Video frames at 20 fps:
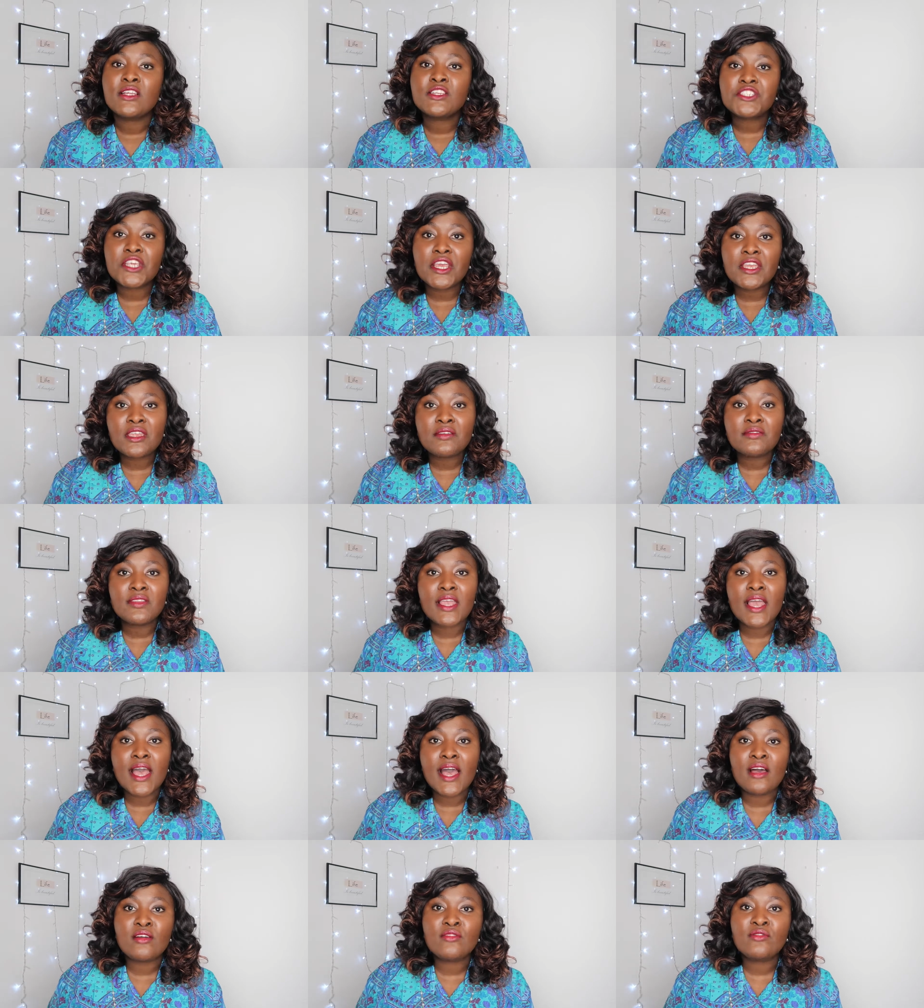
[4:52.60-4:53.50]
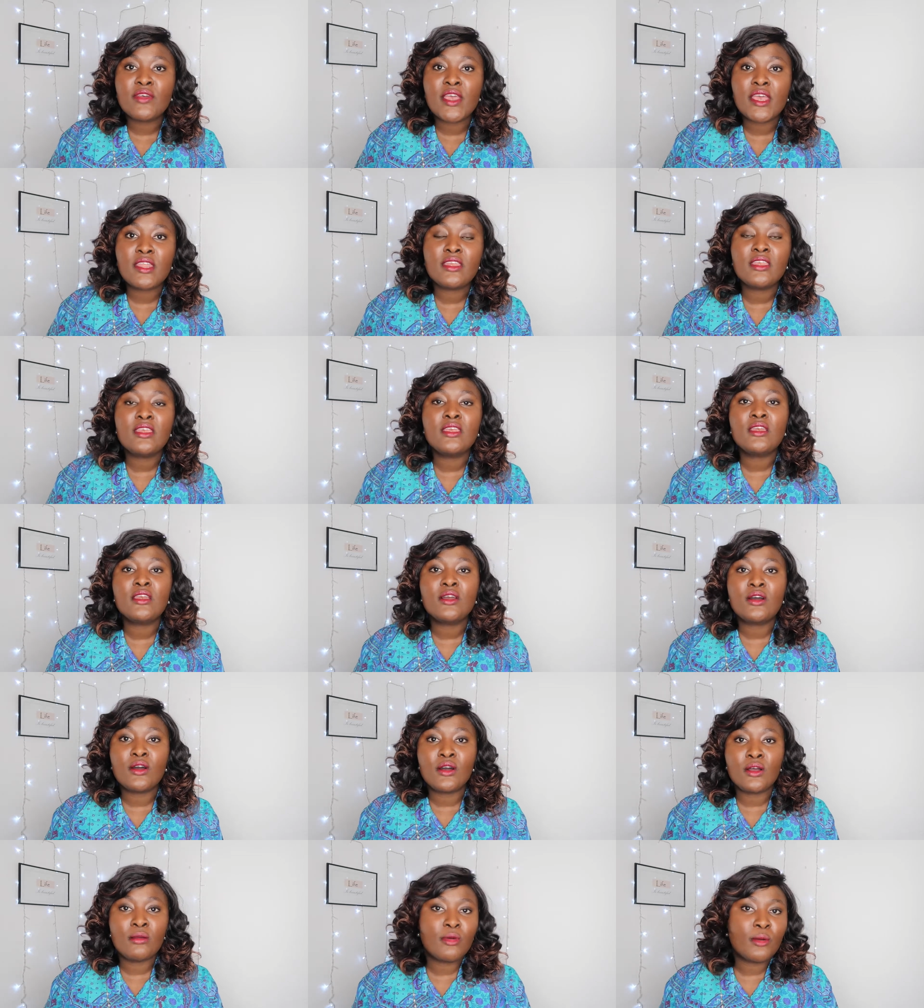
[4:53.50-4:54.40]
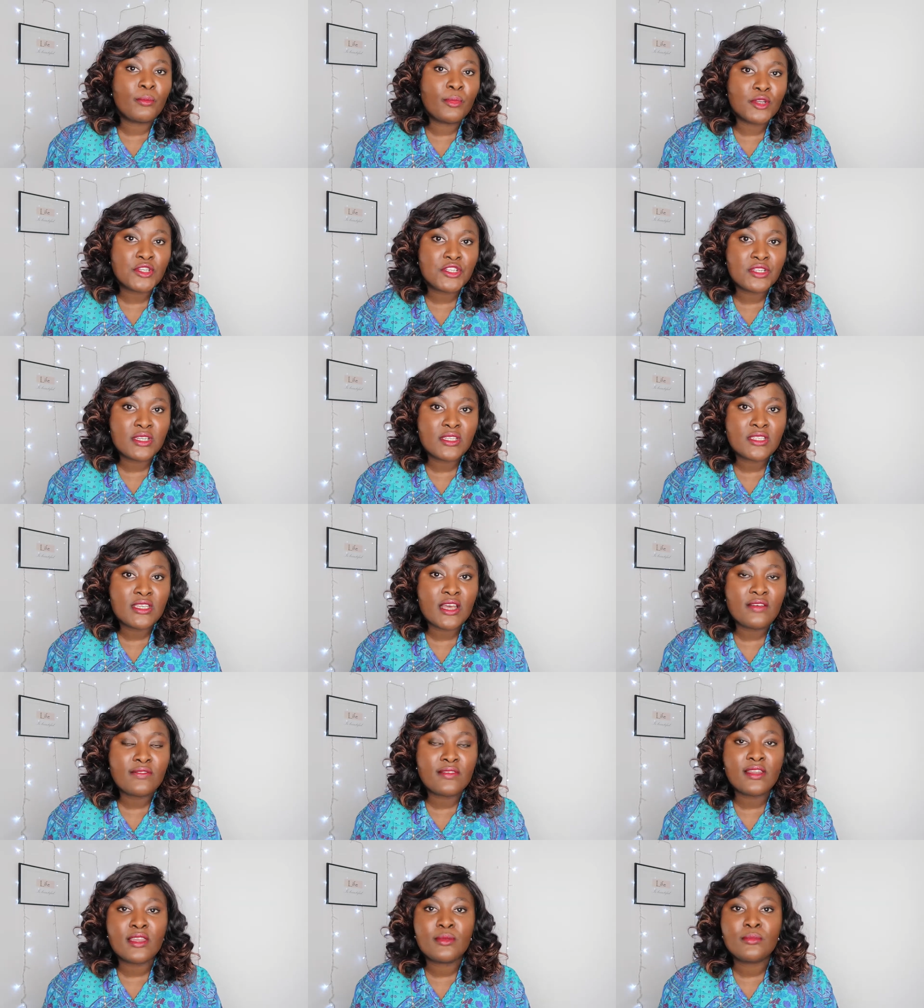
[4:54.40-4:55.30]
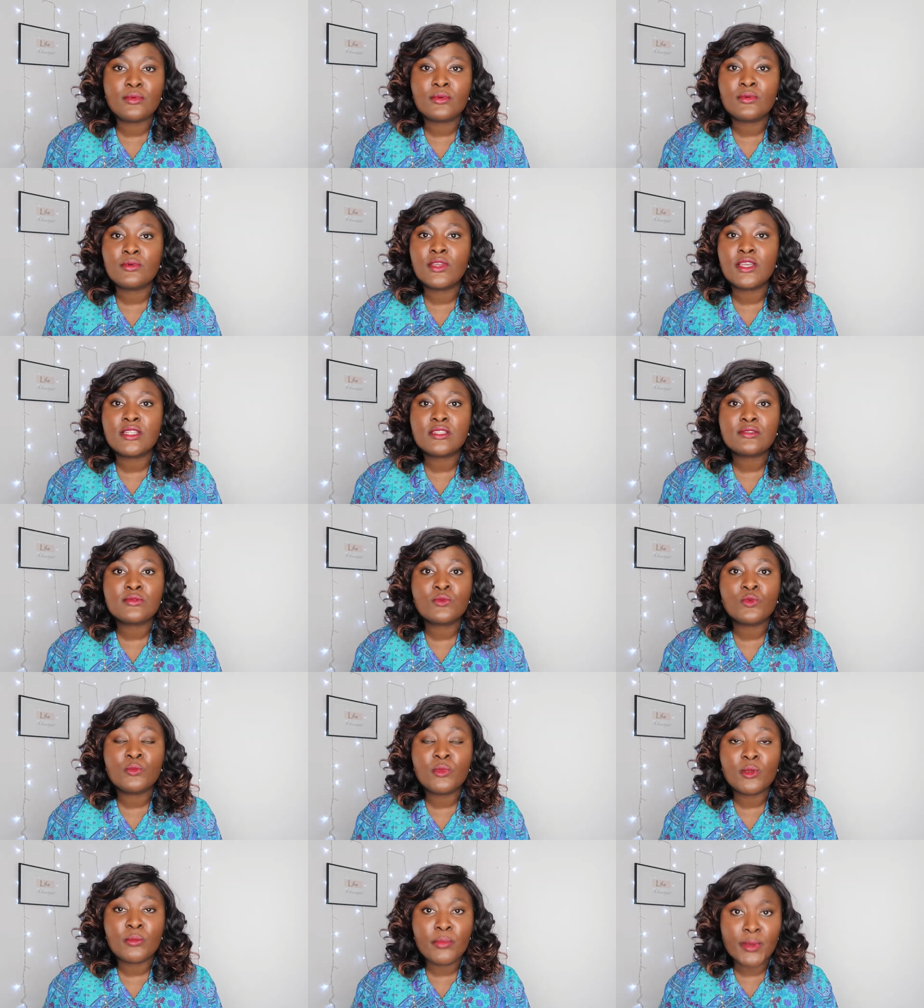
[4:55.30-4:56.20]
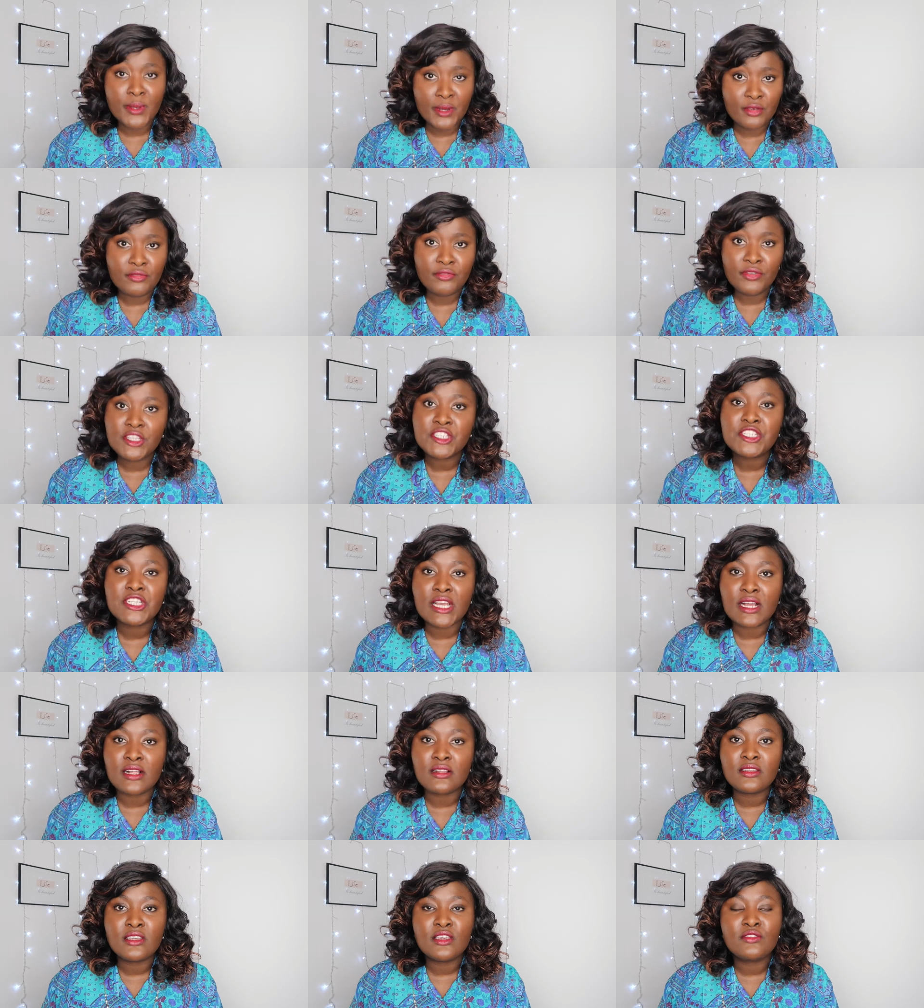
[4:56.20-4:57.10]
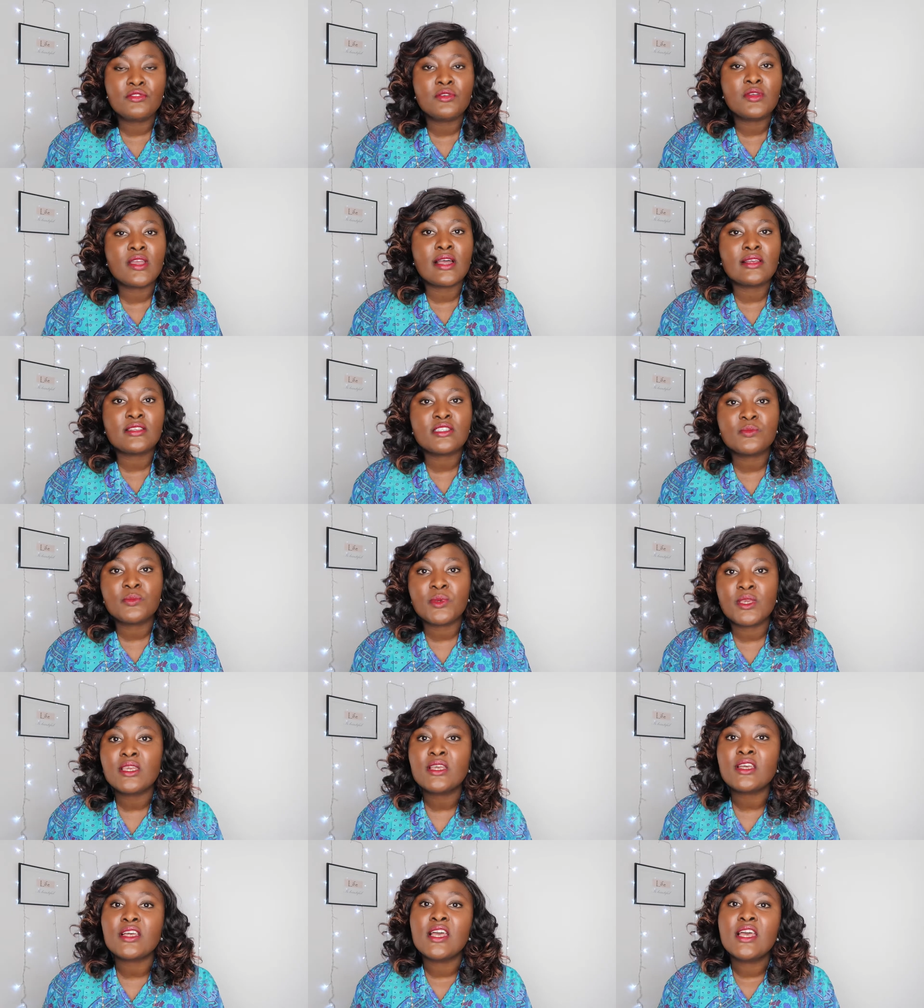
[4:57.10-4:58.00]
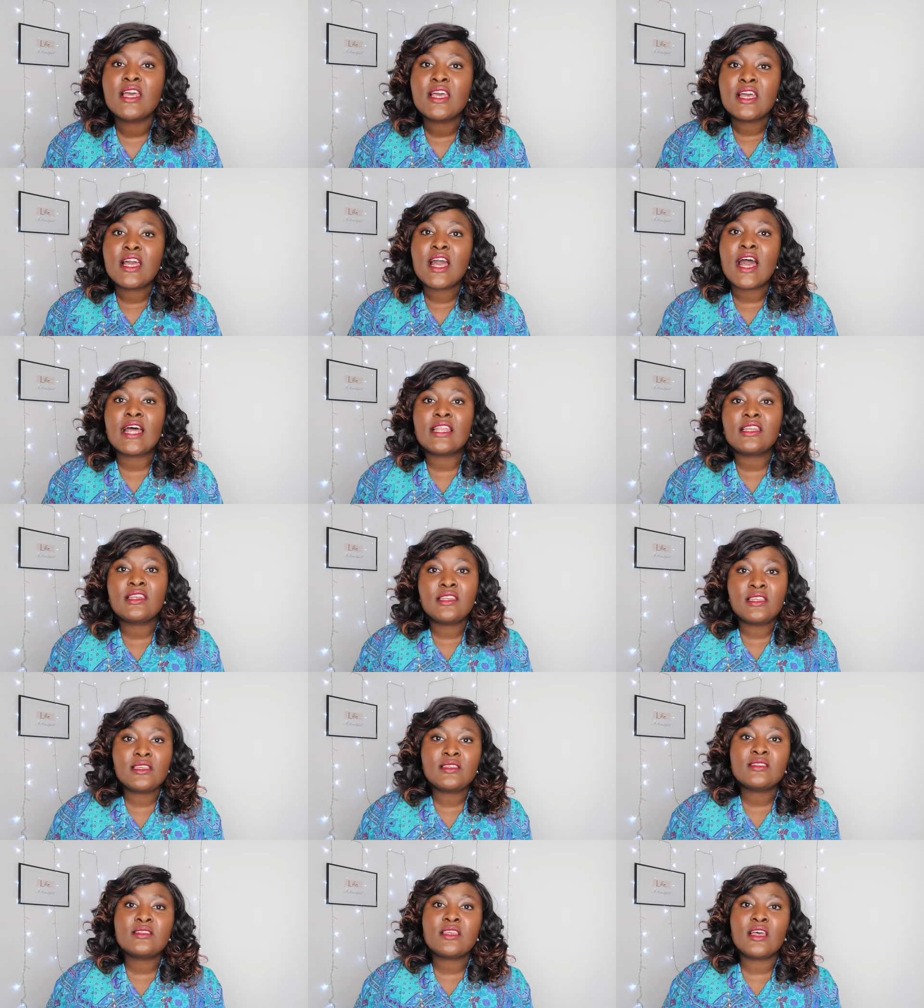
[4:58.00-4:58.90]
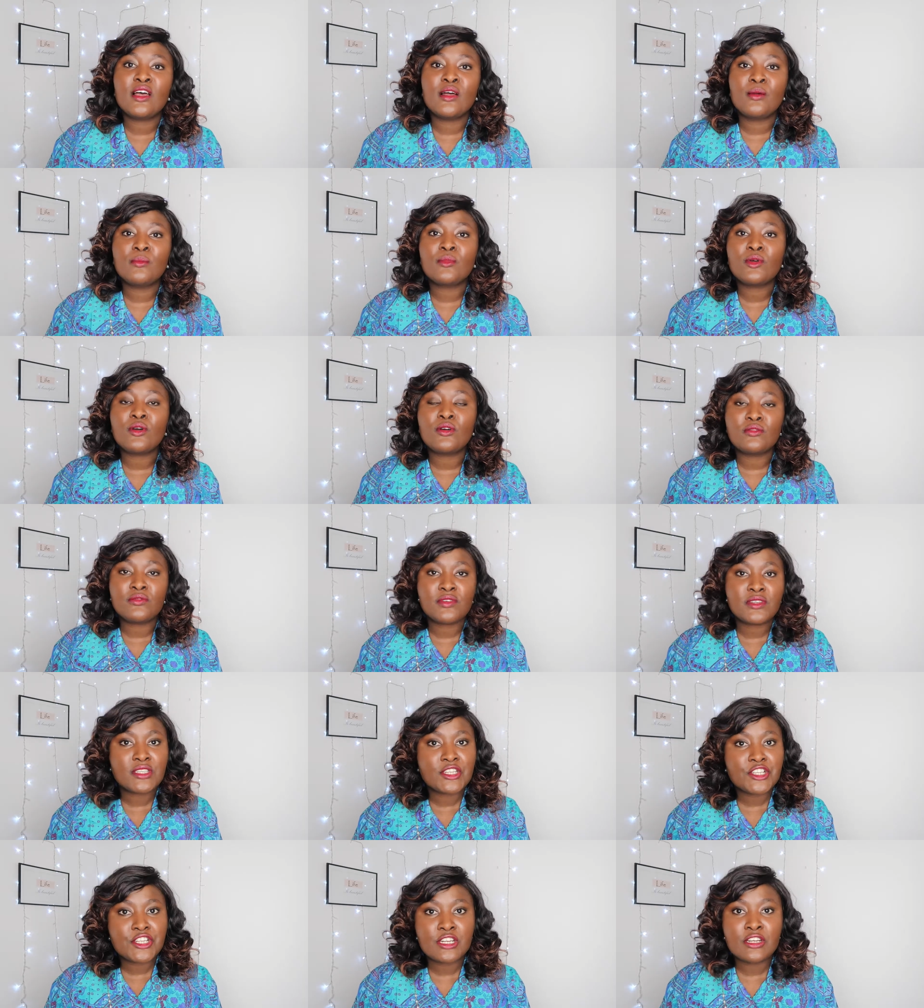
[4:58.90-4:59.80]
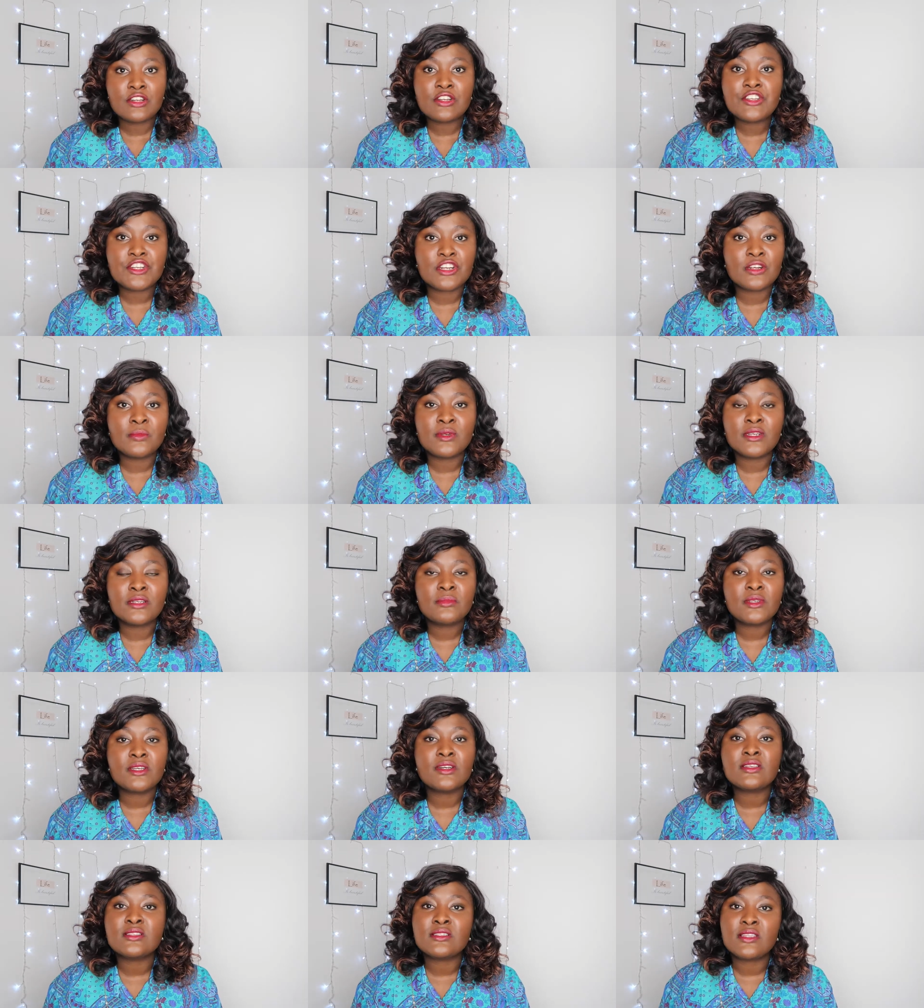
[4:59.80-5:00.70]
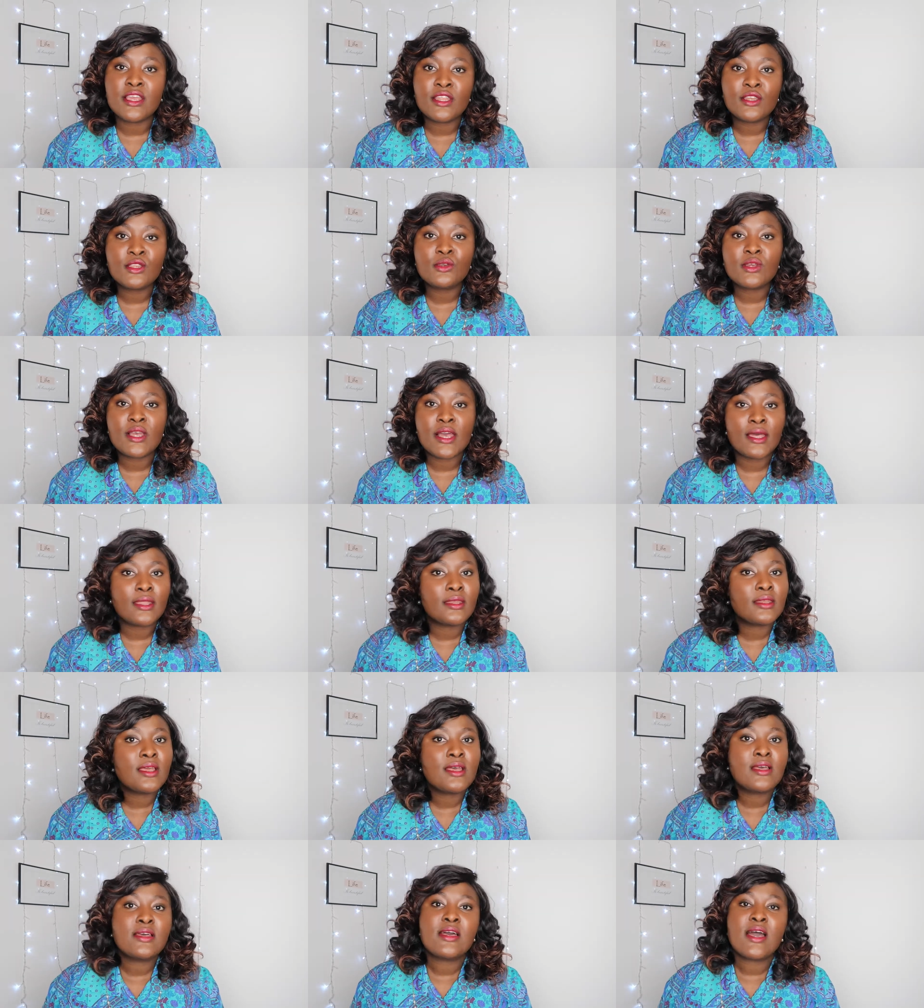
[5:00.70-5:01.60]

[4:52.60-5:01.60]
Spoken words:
check if they have any opportunity available. It will be beneficial if you can speak at least conversational German, because then you can